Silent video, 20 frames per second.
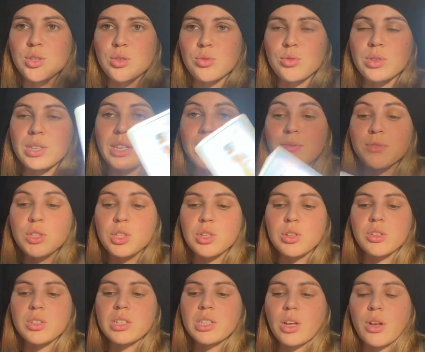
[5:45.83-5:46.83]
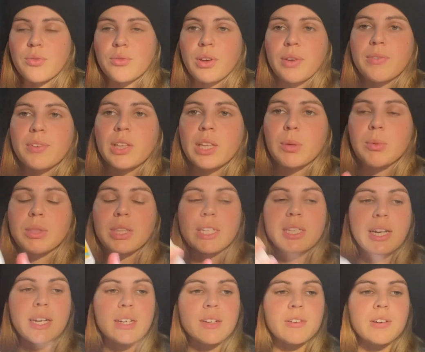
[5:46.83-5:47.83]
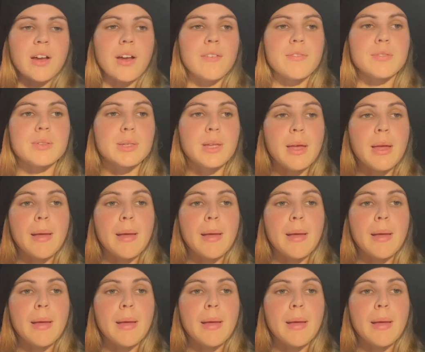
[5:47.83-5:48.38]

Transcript: to give to yourself. I feel like with the Knight of Cups,